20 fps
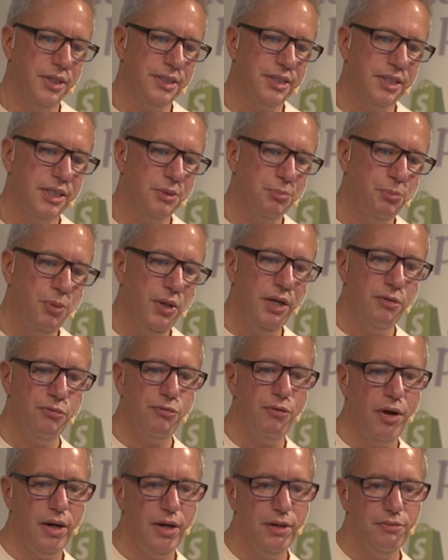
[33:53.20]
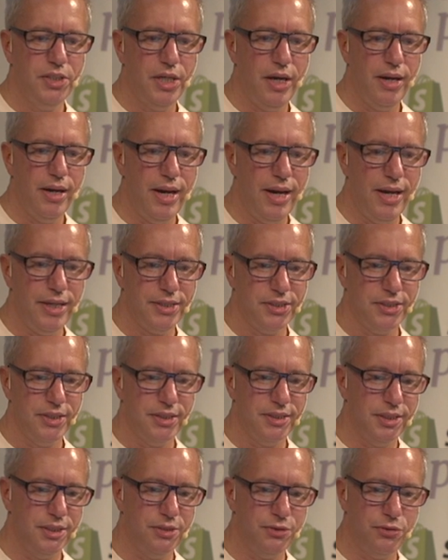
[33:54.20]
this is P5JS,
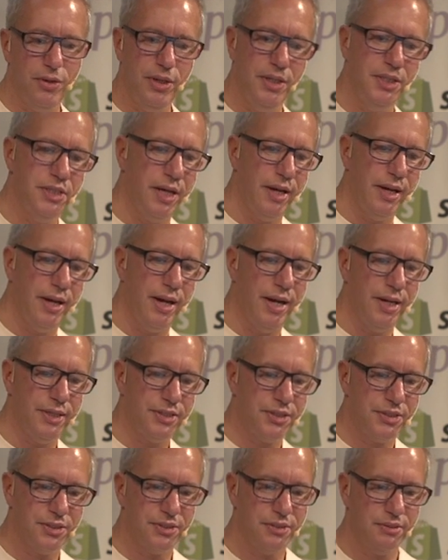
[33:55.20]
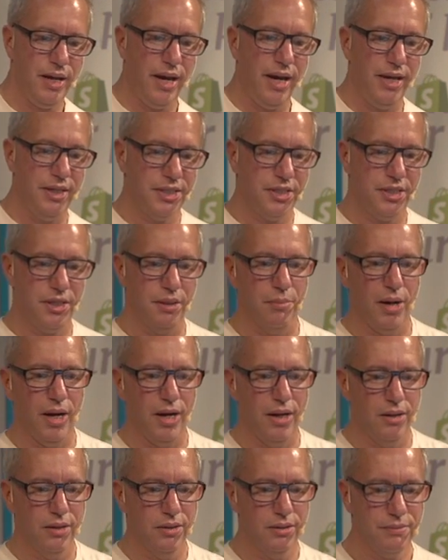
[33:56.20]
this is 3JS,
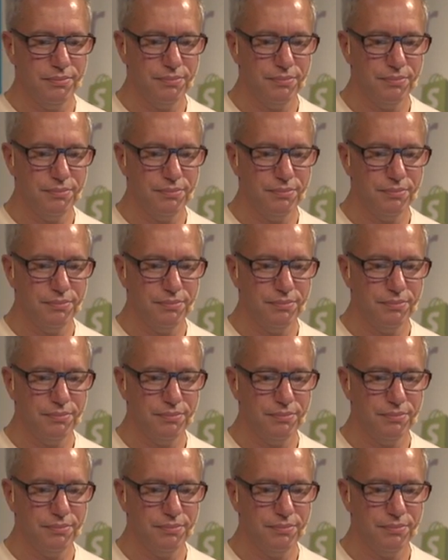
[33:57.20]
HTML.